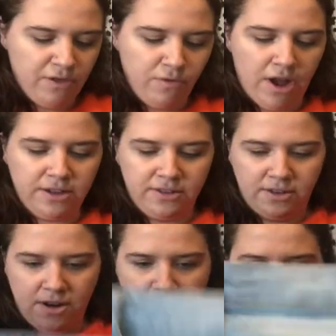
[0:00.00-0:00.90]

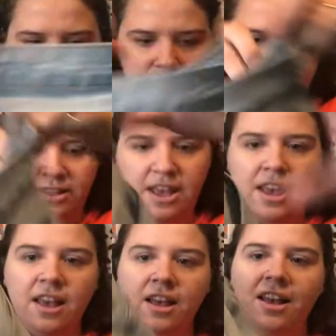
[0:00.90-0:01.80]
Rockstars.
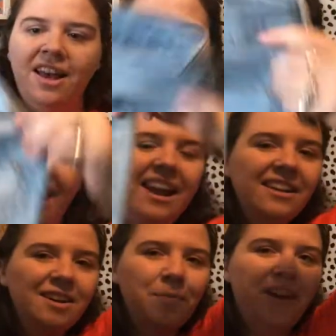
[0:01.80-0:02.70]
I
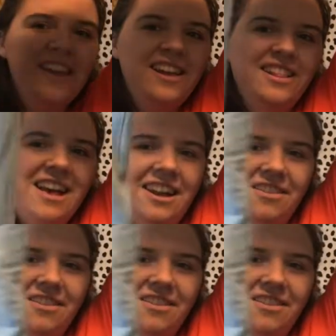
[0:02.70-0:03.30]
ended up picking a lot